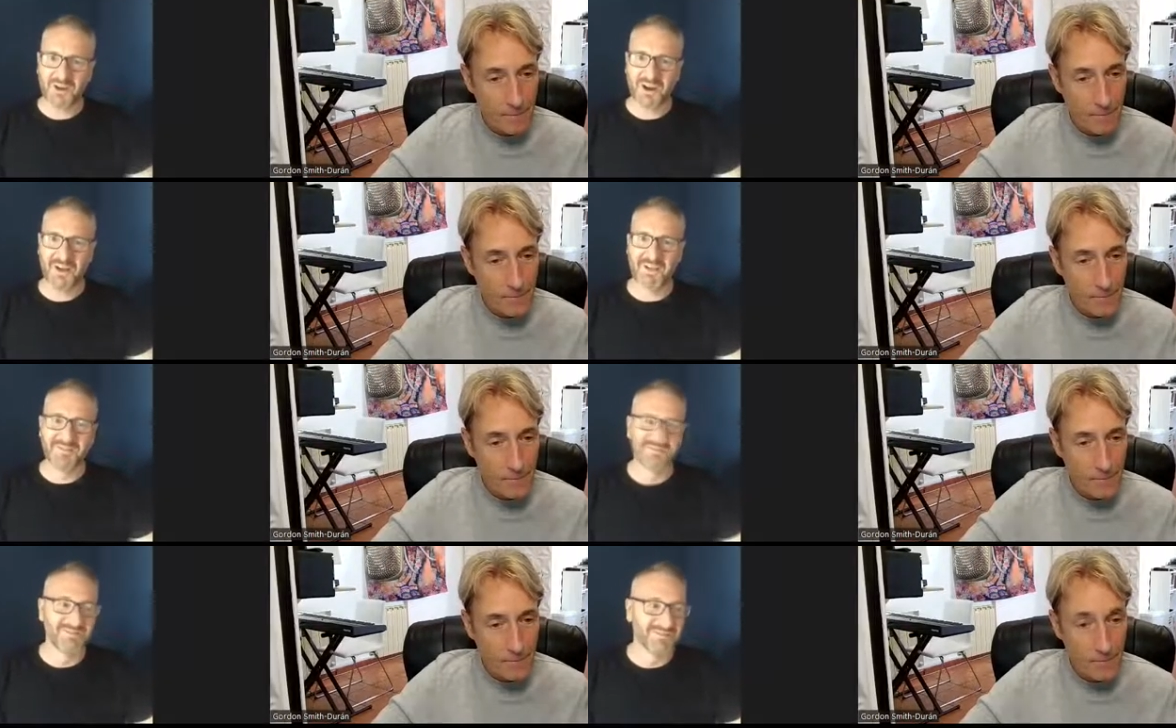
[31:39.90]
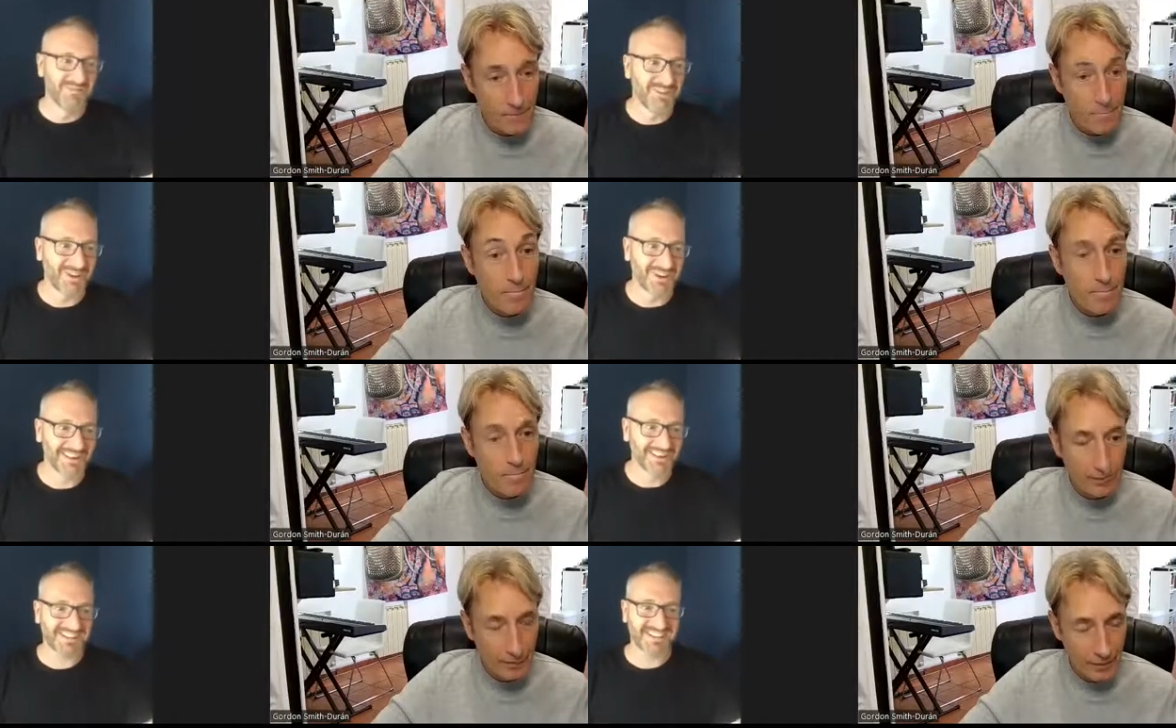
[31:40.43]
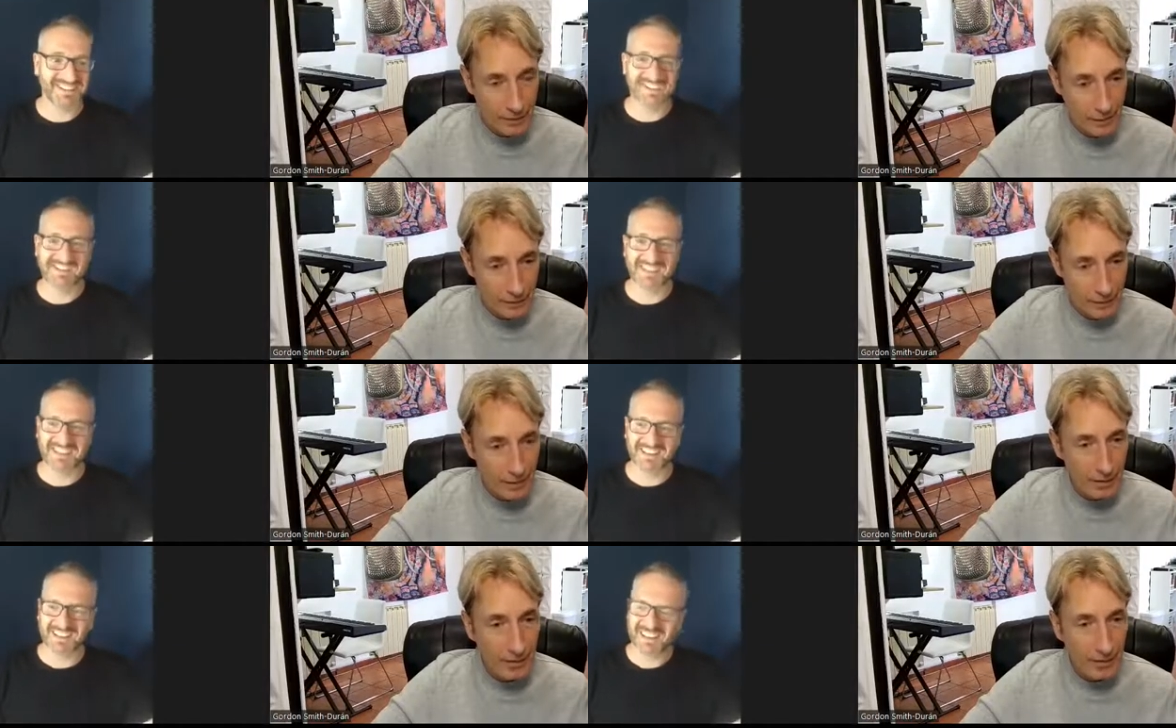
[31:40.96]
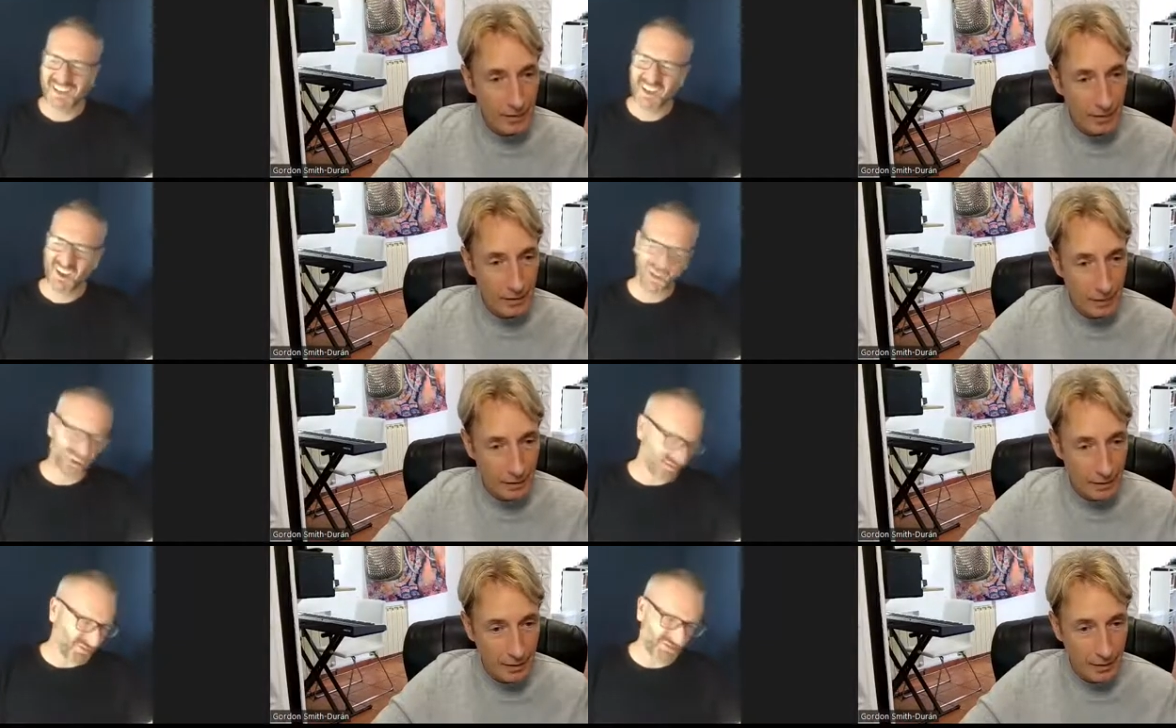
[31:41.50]
Speaker 1: while, Monica's like saying,
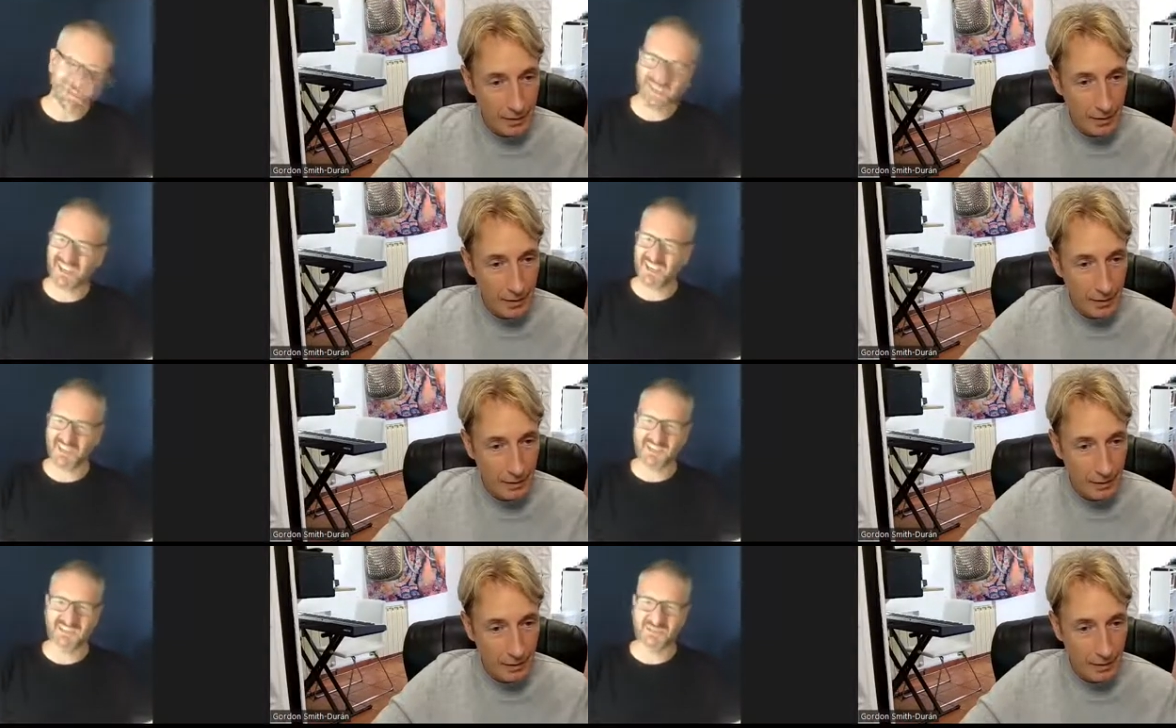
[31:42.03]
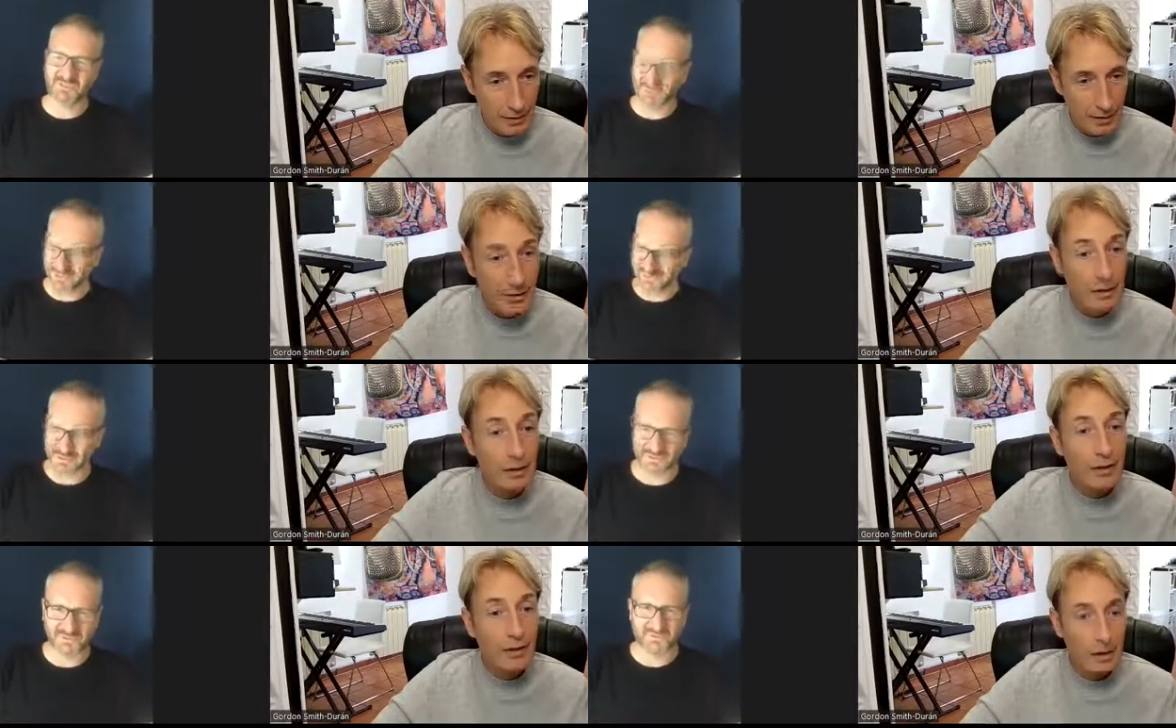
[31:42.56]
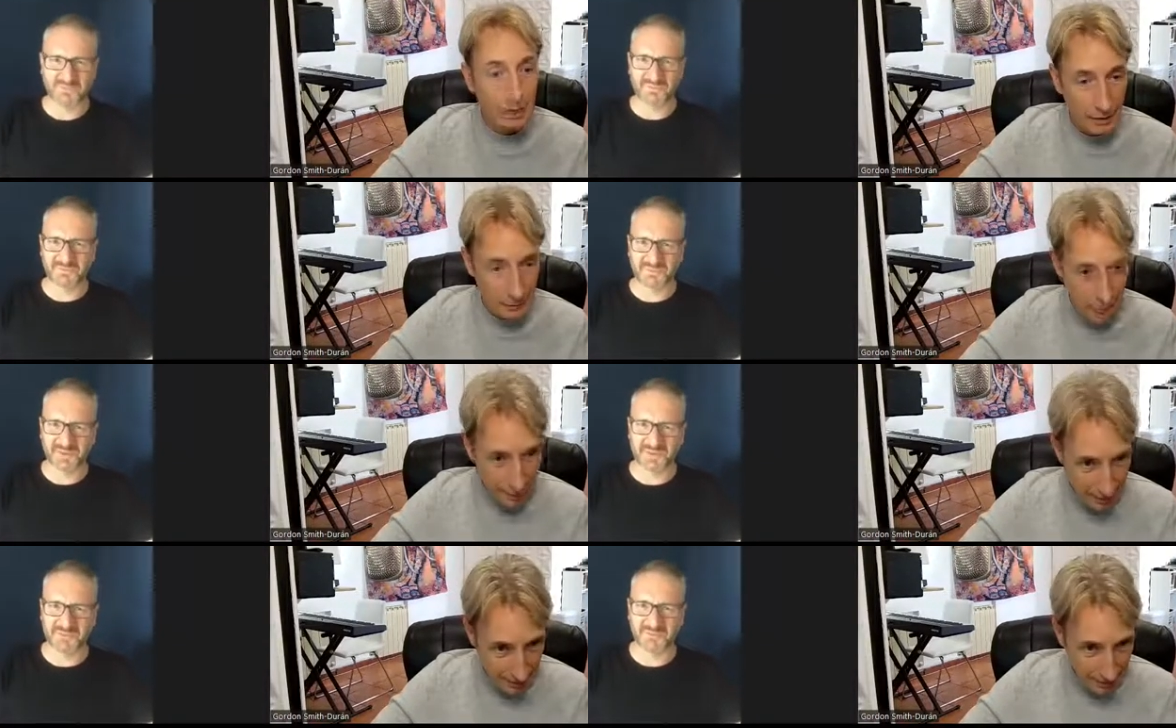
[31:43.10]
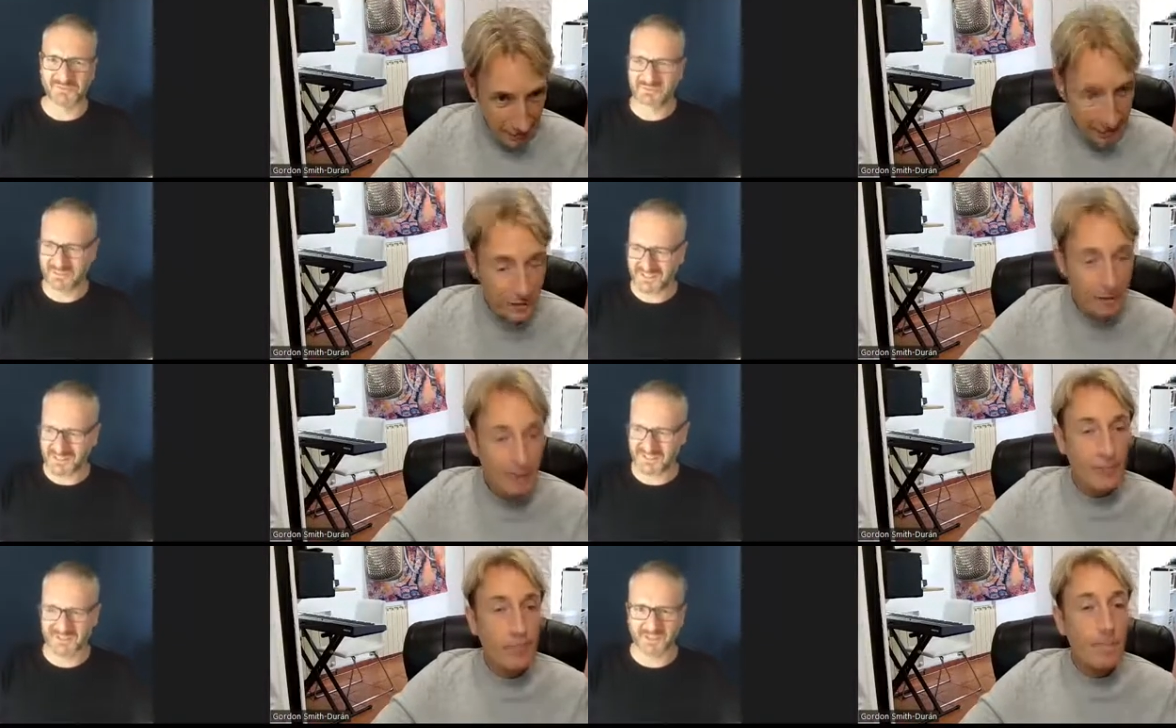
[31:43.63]
oh, come on, take it easy with the whole, you know,
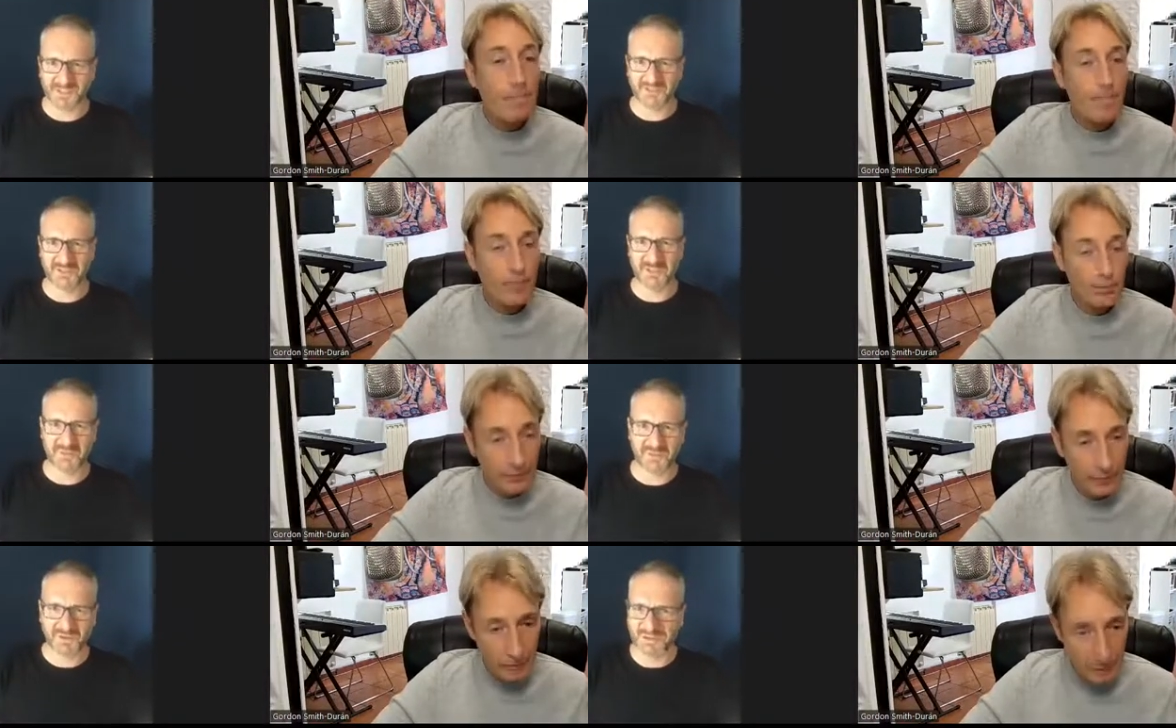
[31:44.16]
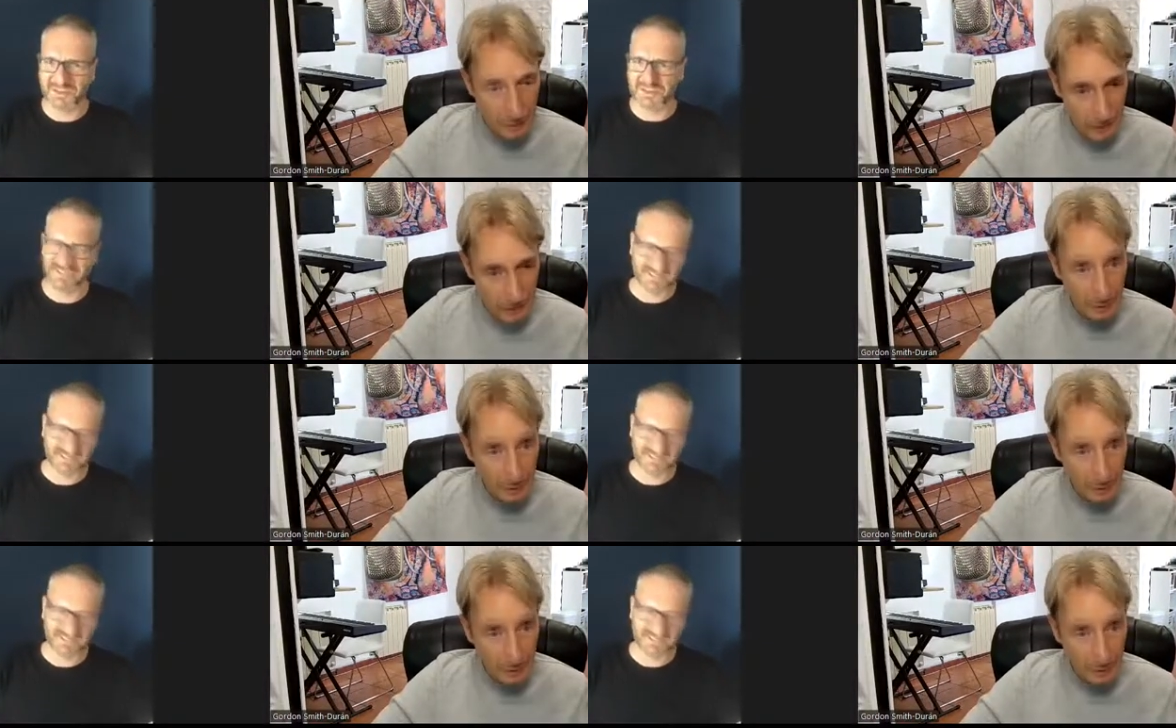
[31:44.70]
please and thank you, police.